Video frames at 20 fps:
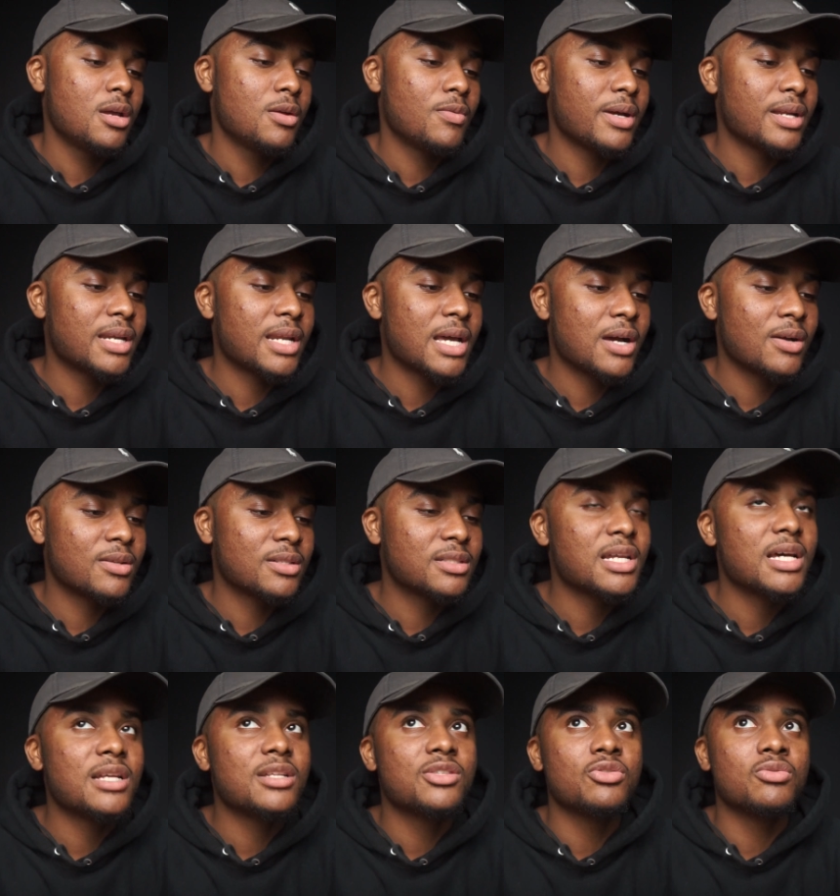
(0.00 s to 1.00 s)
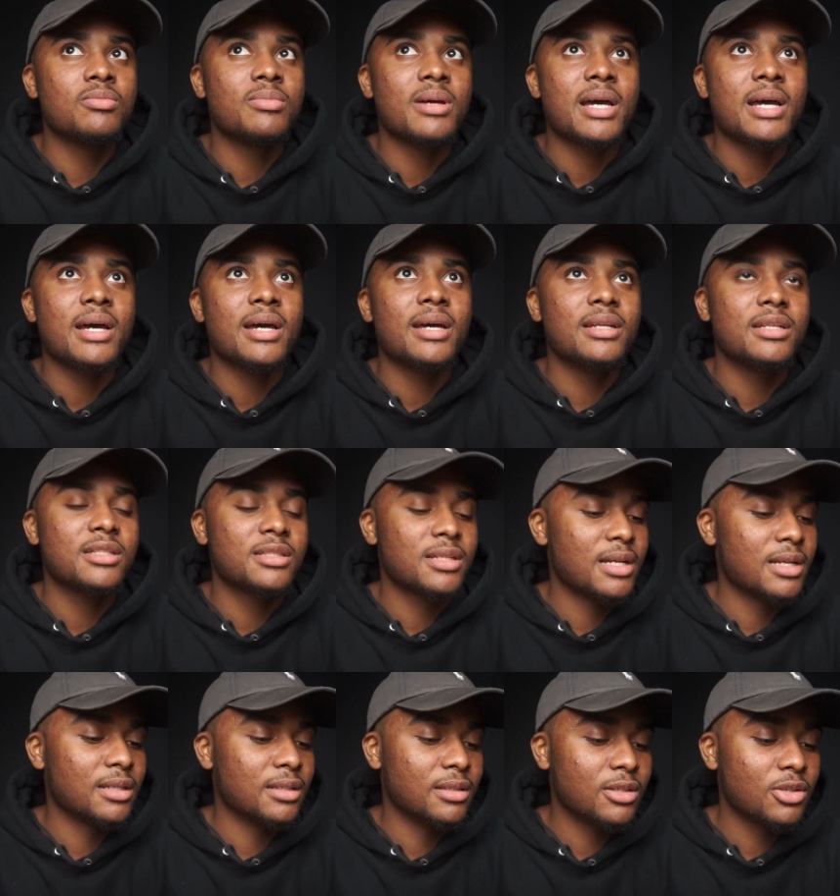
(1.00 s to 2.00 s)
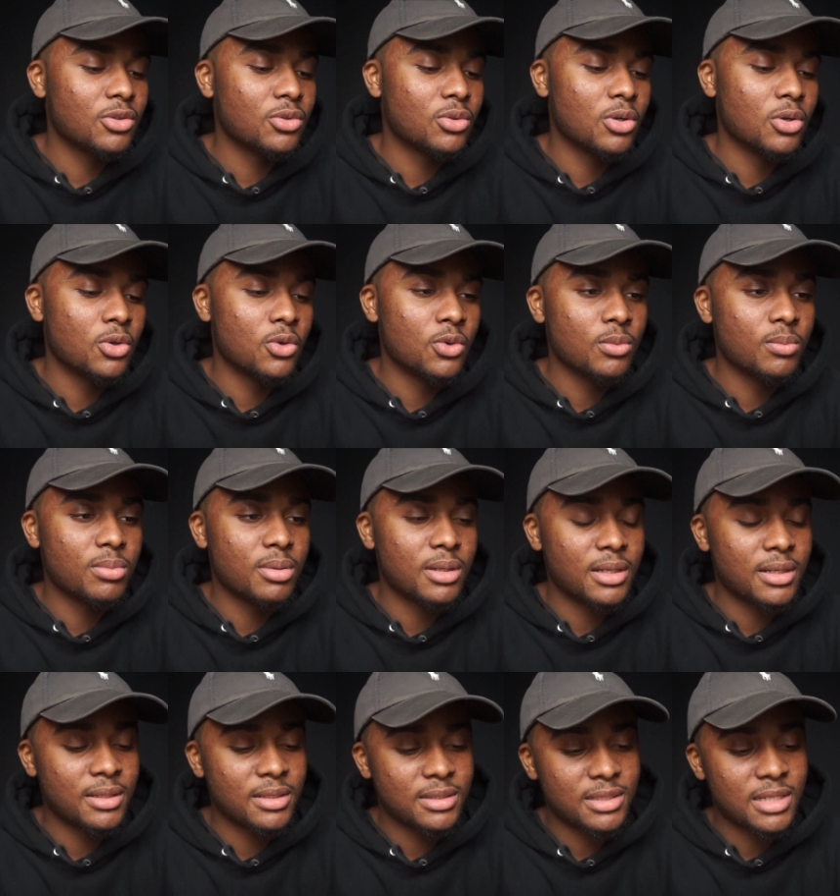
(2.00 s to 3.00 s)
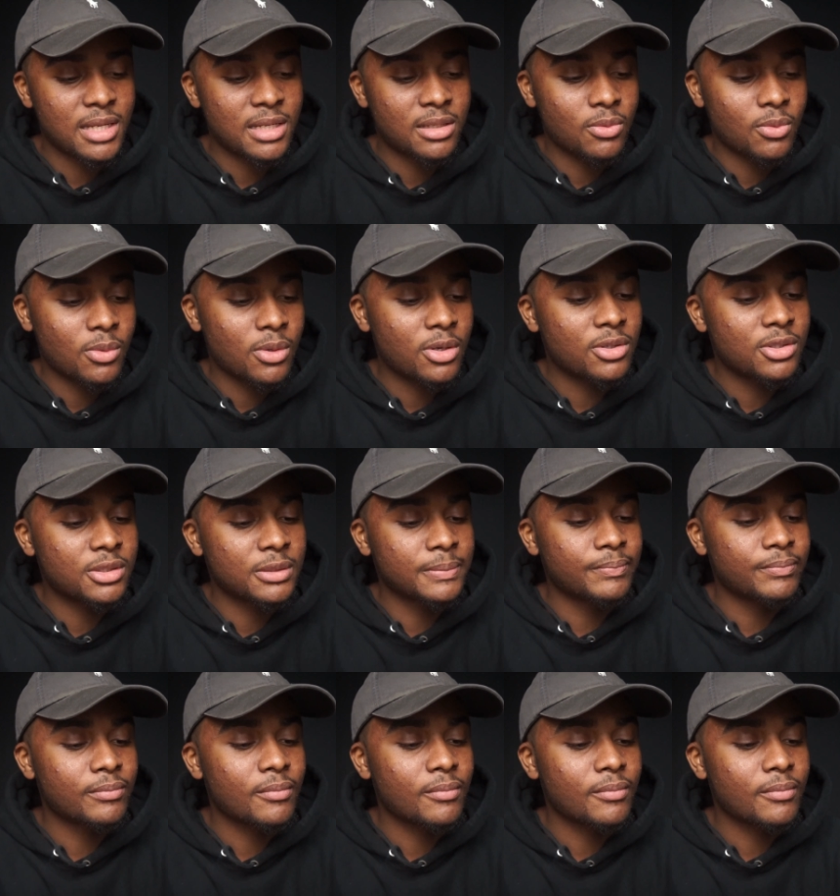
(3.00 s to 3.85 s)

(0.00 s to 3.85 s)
Right now it's not too bad. It's kind of a little cold, but it's not the worst.